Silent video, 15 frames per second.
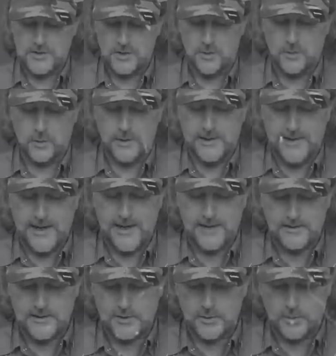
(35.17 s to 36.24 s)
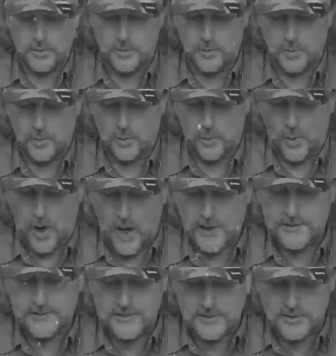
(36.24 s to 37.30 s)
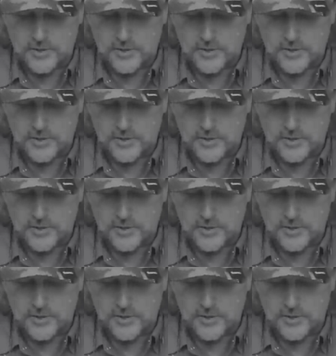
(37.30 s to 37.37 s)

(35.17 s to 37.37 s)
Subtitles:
So we had to walk to